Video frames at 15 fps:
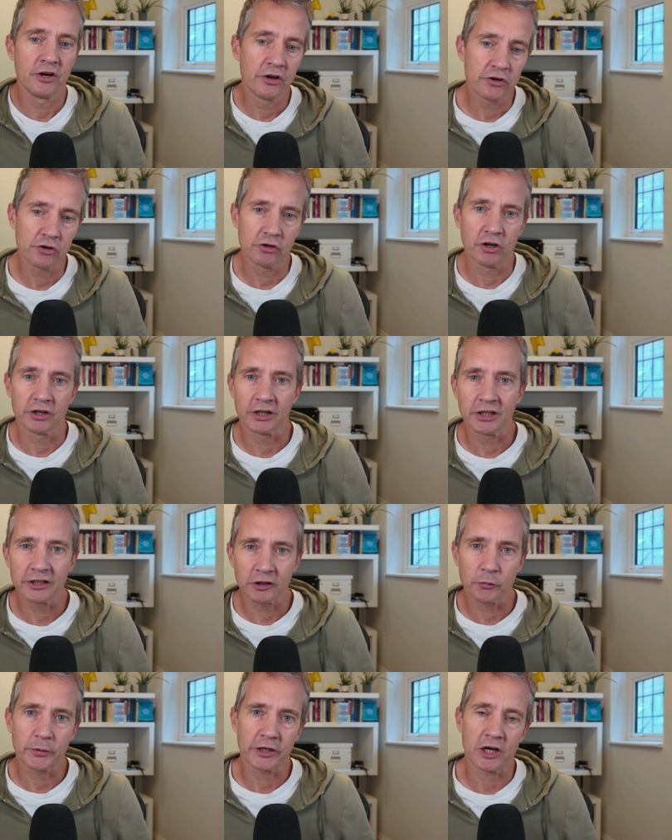you learn a
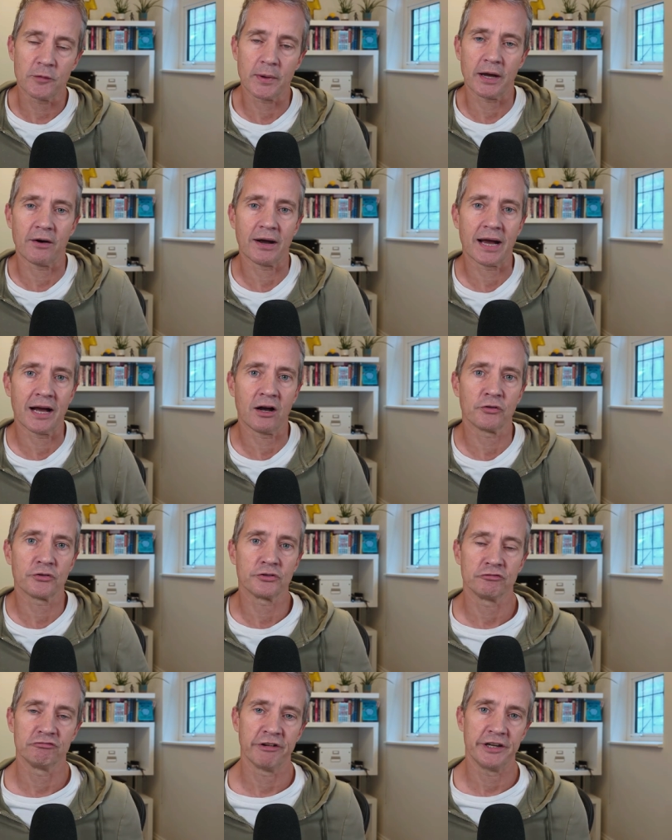little bit about how
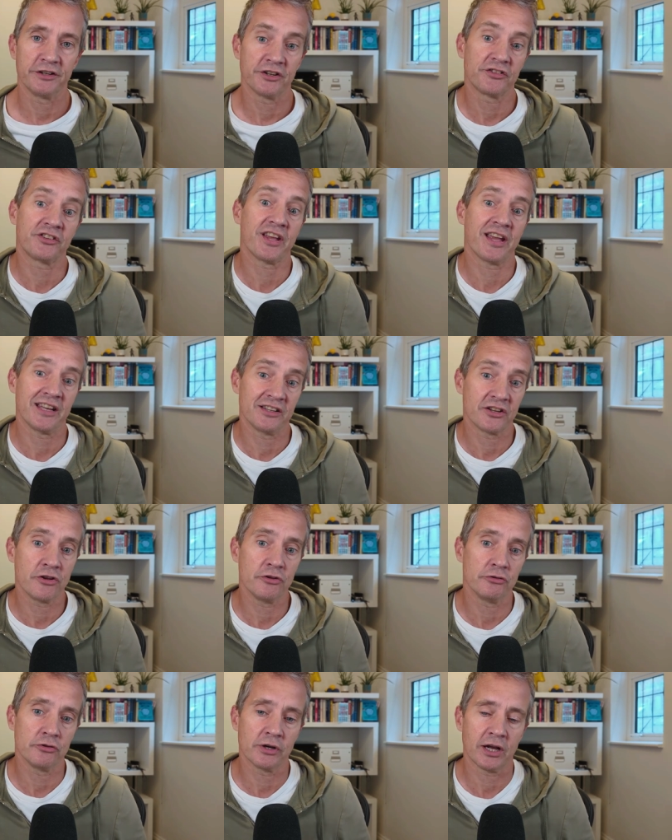to read a
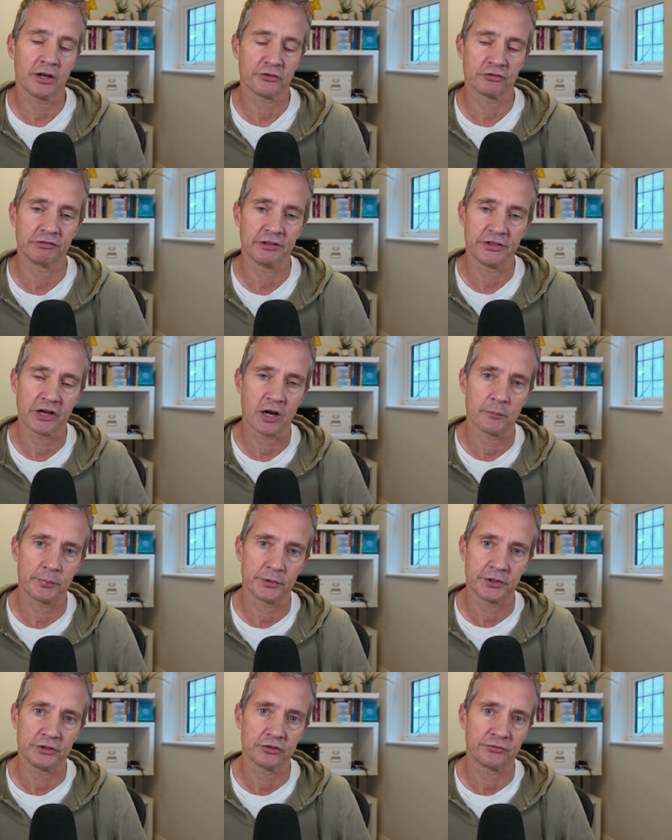10Q, how to read the
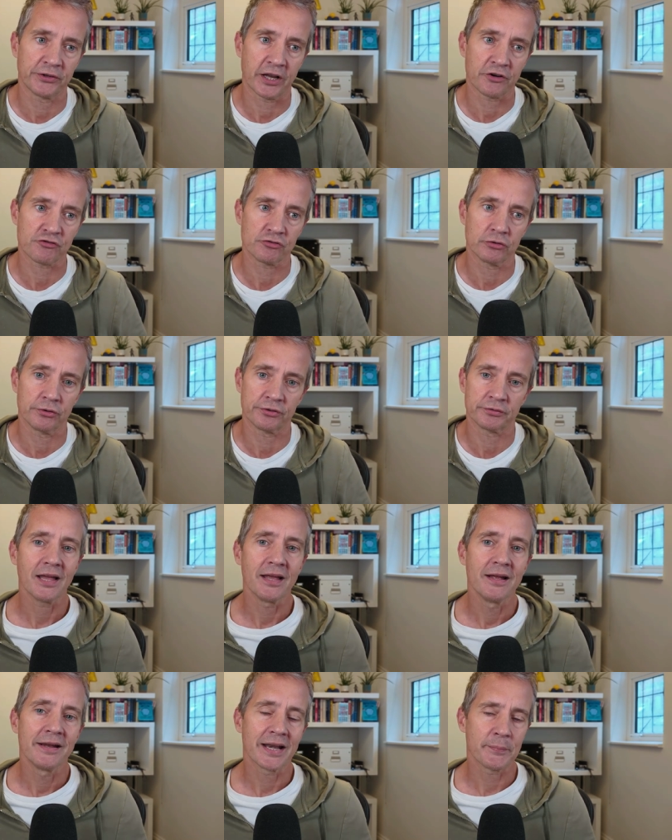company's financials.
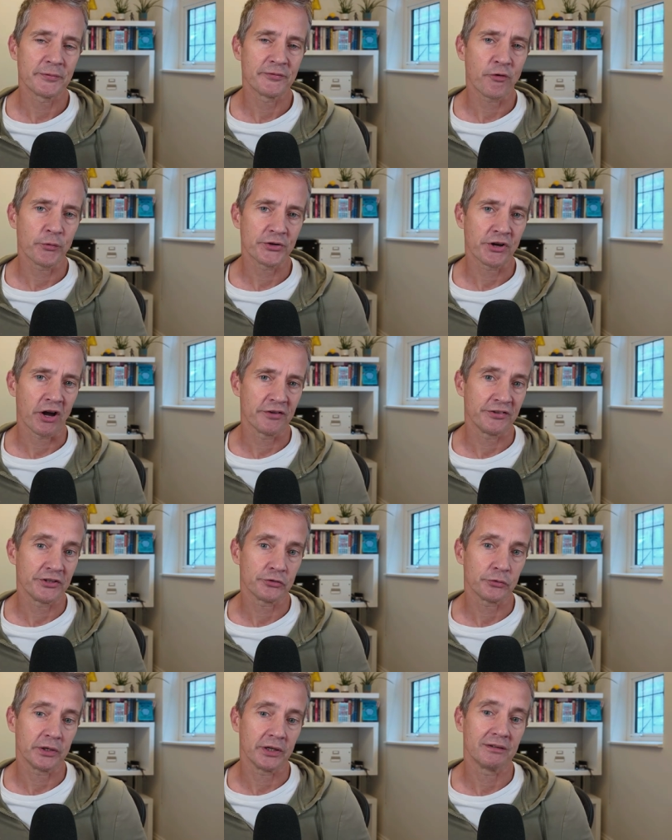Now, before we dive
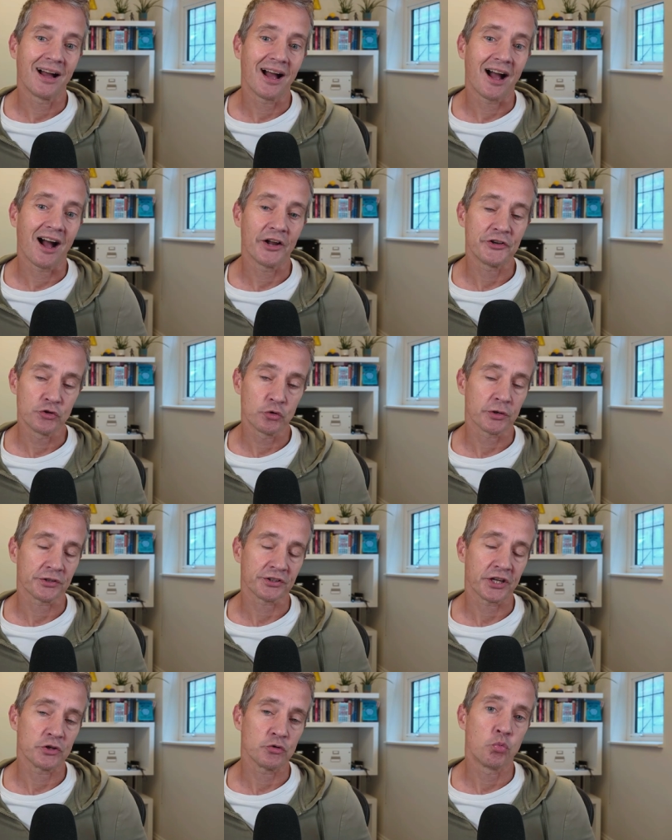into it, I do want to
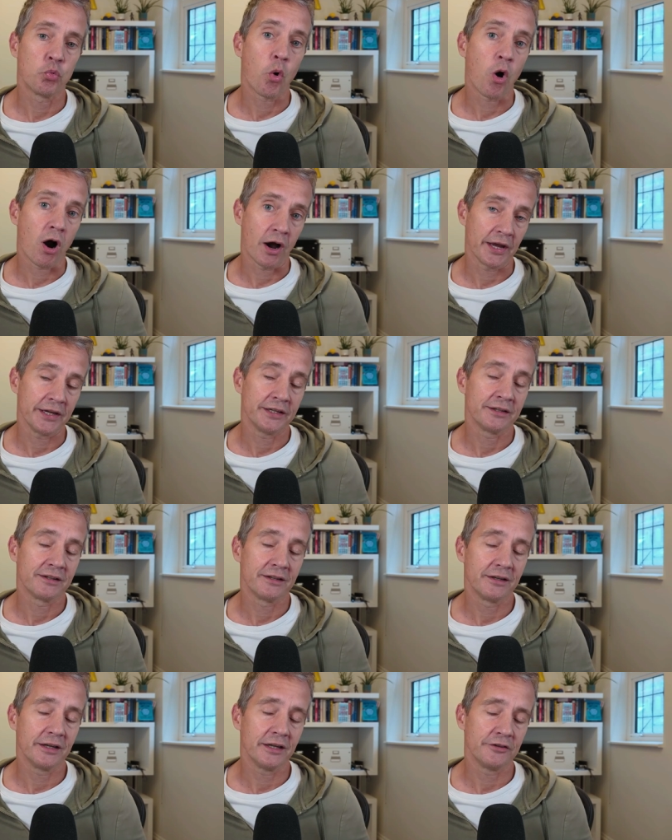say why
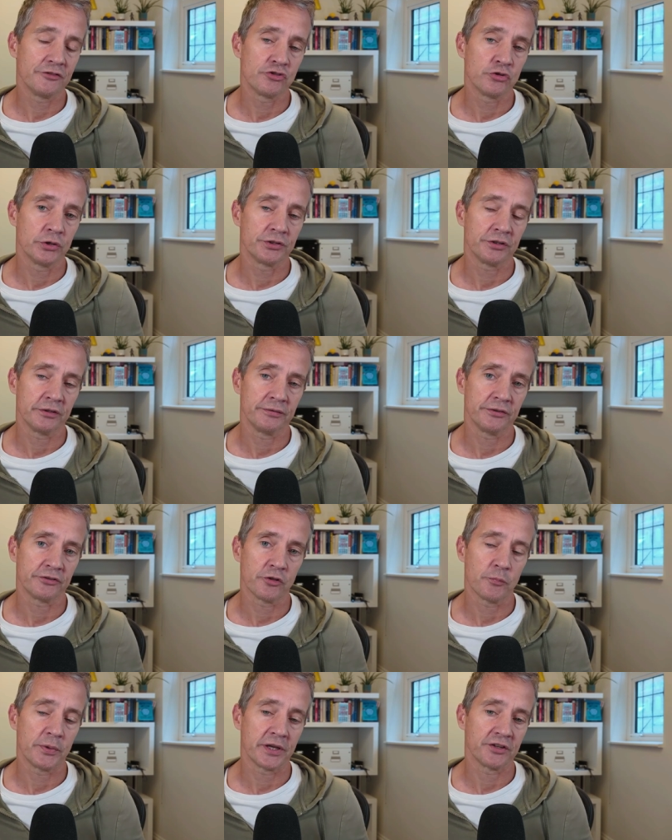Intuitive is
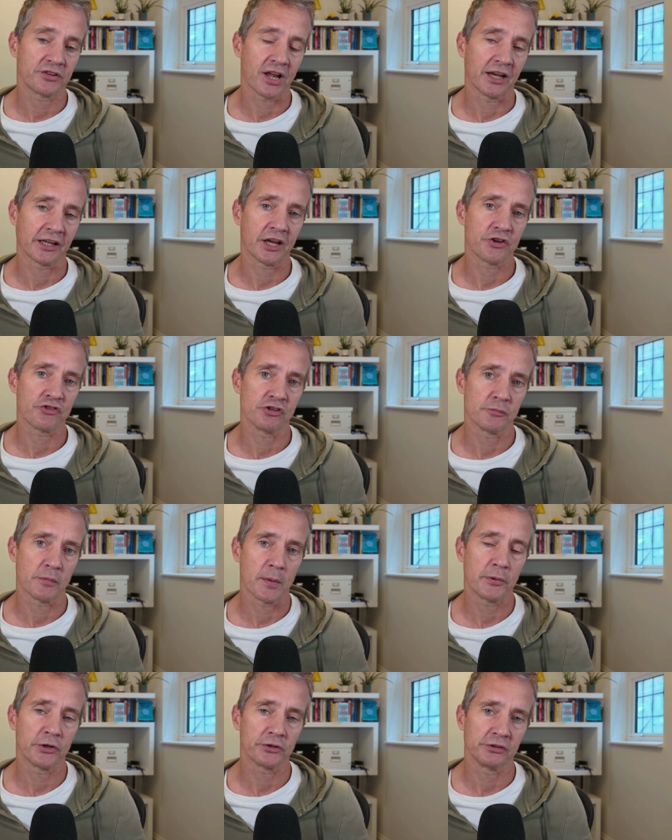the biggest allocation in my
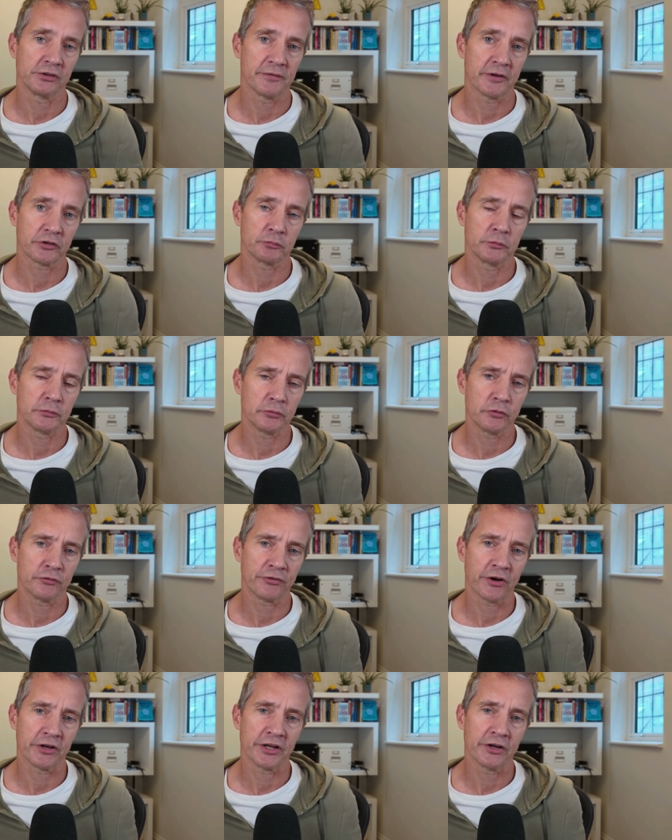personal investment
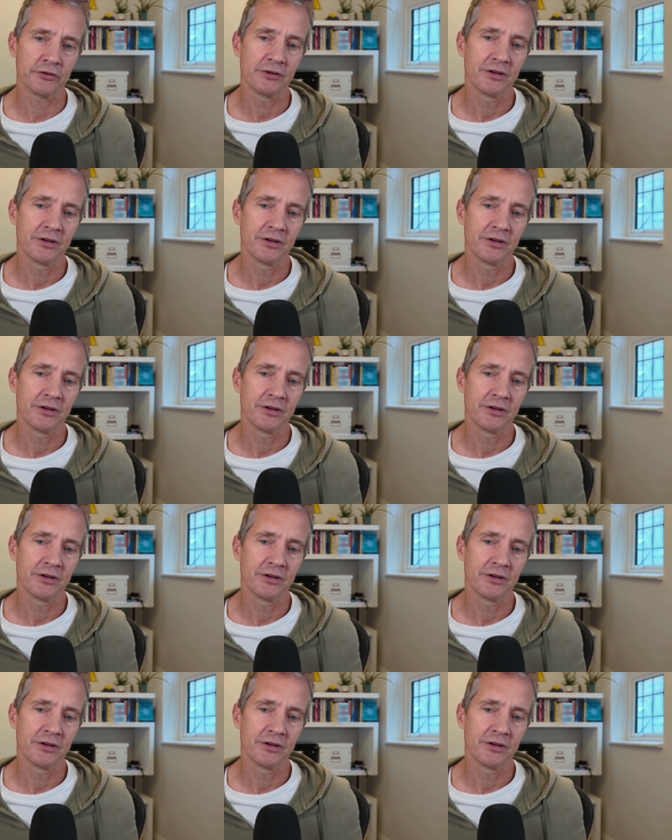portfolio